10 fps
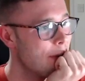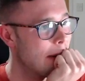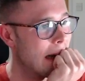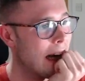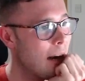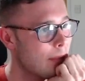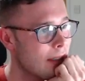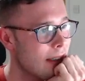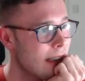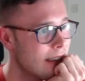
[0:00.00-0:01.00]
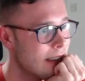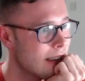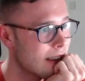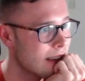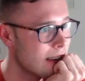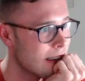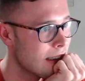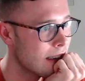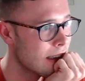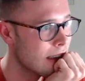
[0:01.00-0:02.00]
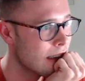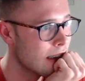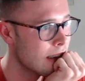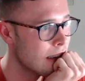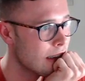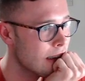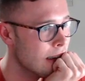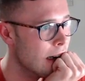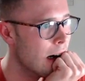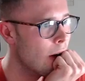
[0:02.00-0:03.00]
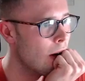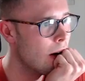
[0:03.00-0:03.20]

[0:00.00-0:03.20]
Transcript: be absolute. This is no.